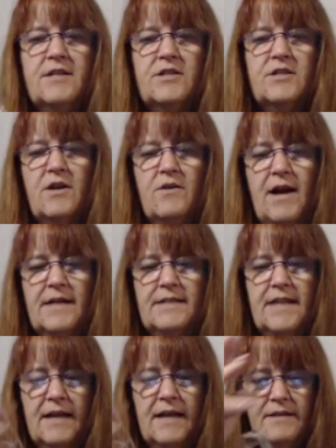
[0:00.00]
So, I
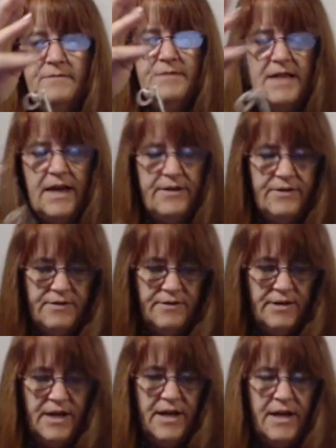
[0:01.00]
tied them together,
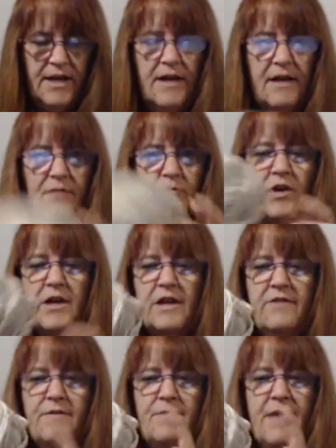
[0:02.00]
and I'm
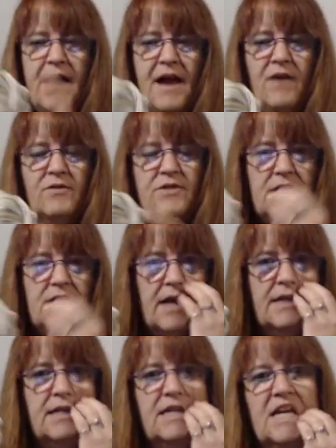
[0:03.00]
working from the
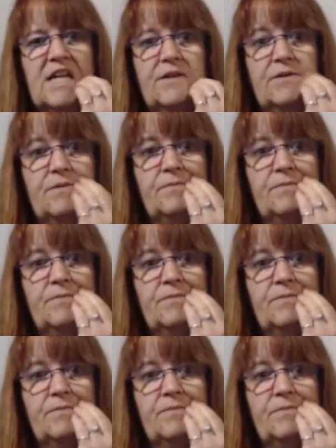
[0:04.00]
outside in.